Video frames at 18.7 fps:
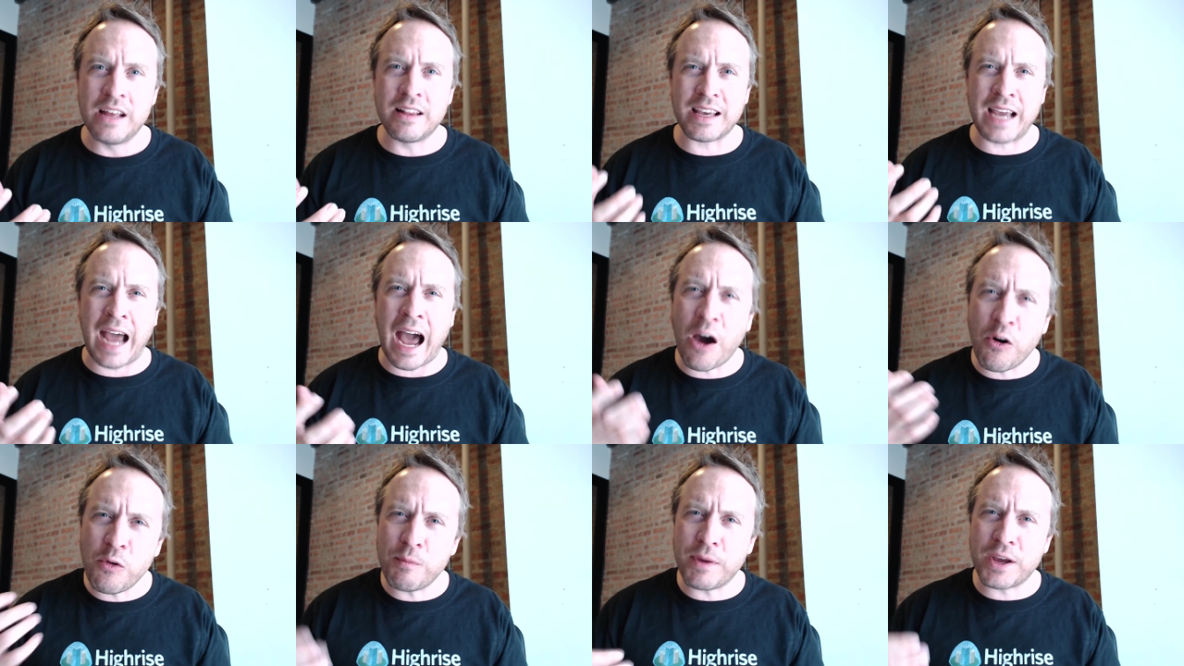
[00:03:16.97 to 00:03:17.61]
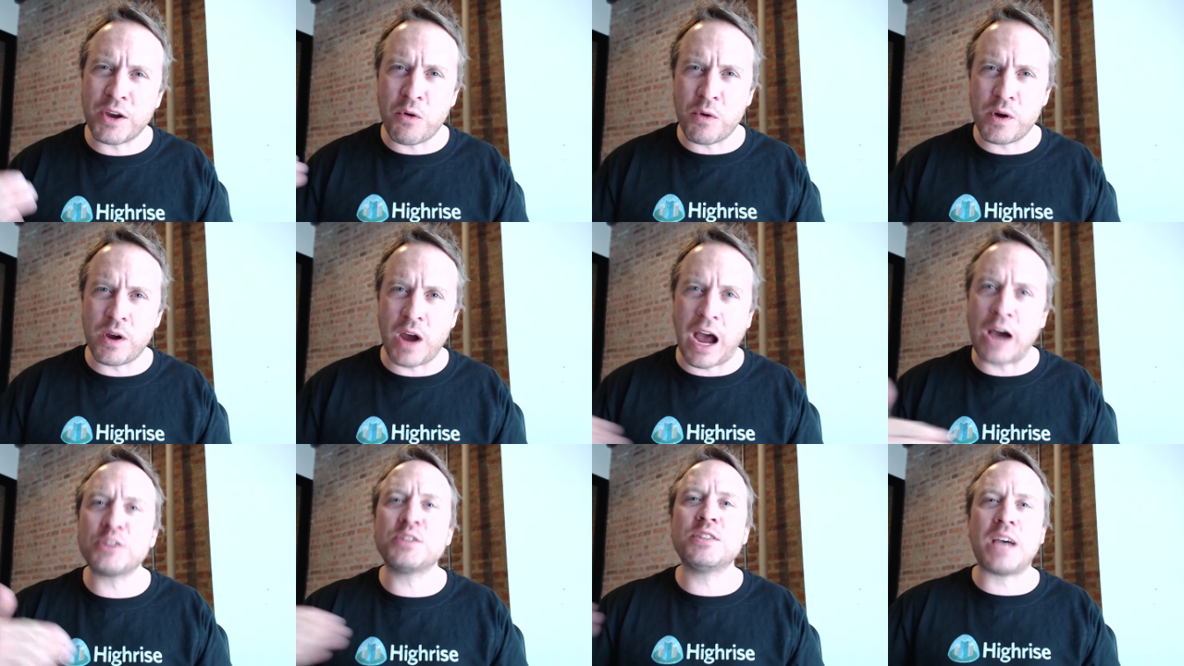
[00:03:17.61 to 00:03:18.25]
Like, how am I going?
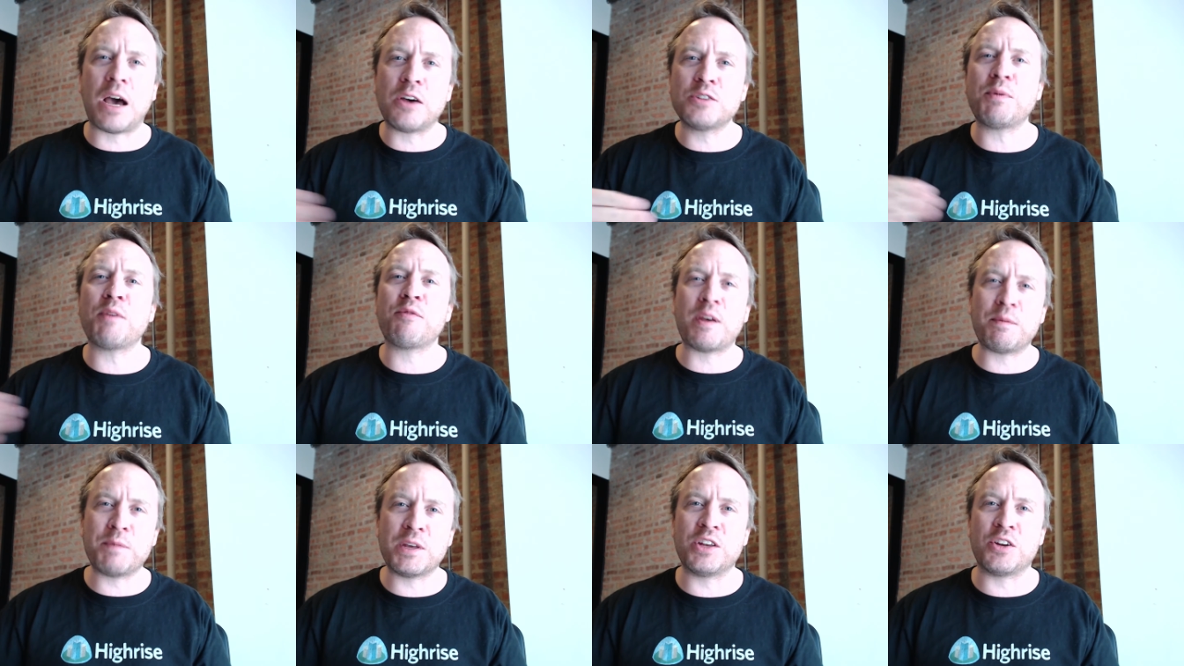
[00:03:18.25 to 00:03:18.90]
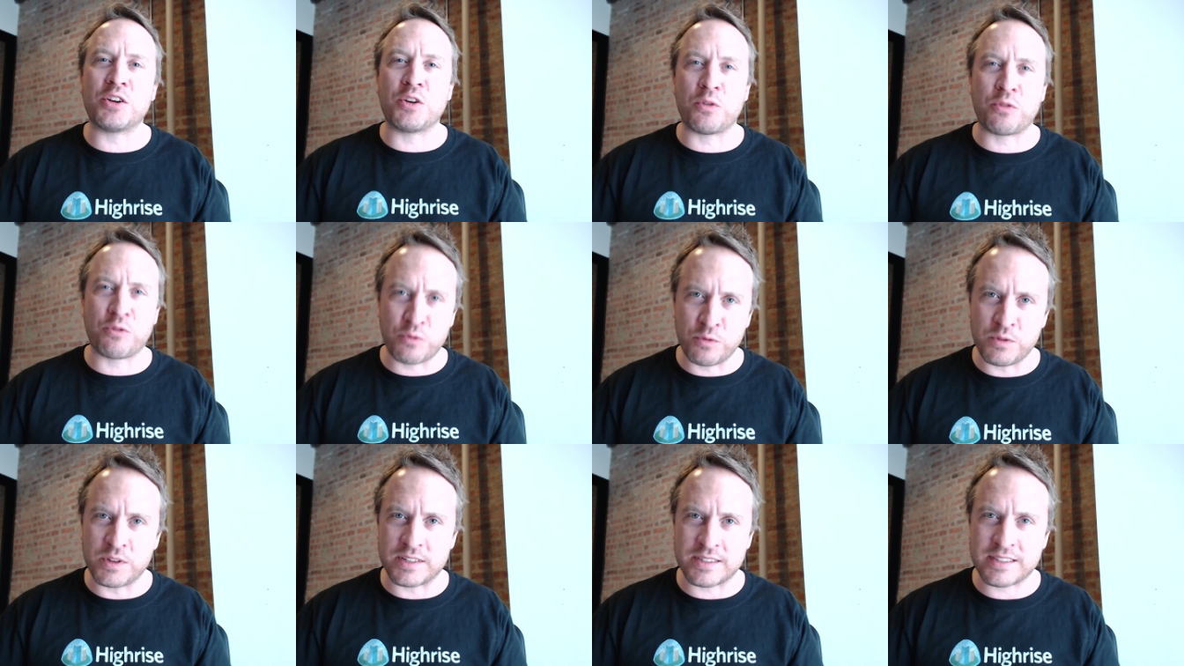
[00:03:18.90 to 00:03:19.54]
How's how's my family going to go
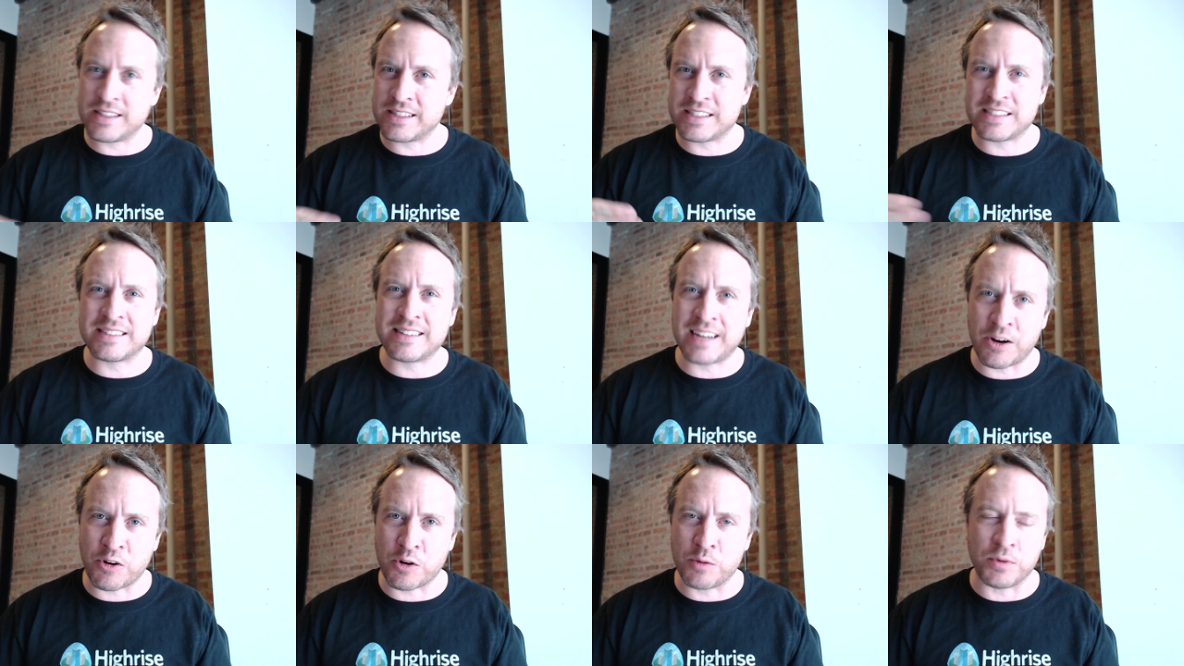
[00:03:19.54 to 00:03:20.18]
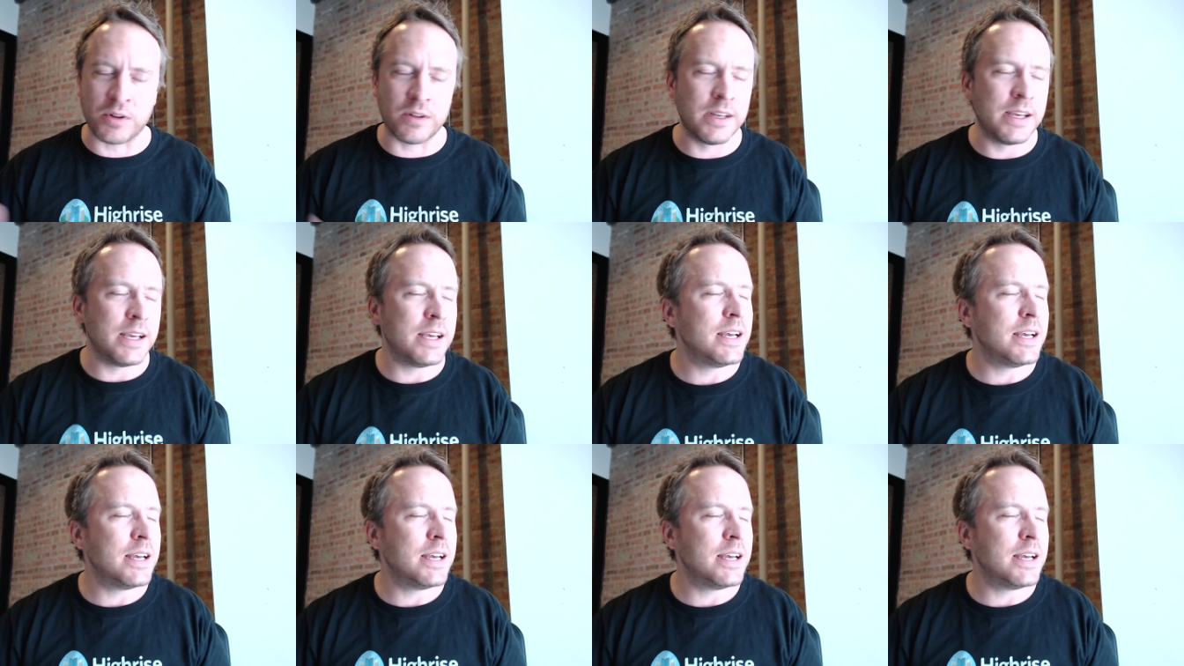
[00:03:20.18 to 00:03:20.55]
through this? This is terrible.